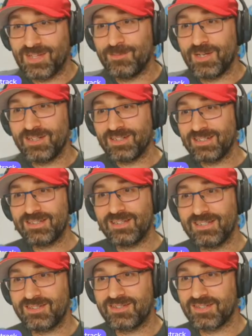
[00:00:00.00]
Hey man,
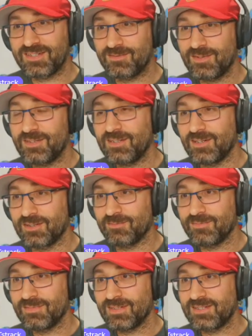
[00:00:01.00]
let's just
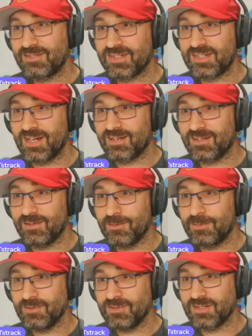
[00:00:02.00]
stack it
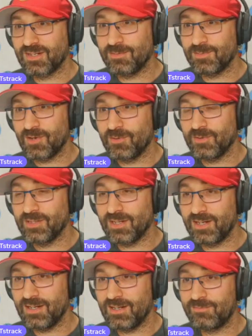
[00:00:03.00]
up and just keep going.
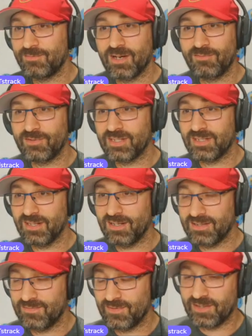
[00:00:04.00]
Yeah. I really
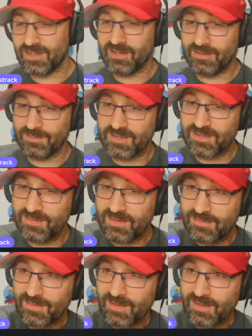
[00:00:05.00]
like Davante Adams.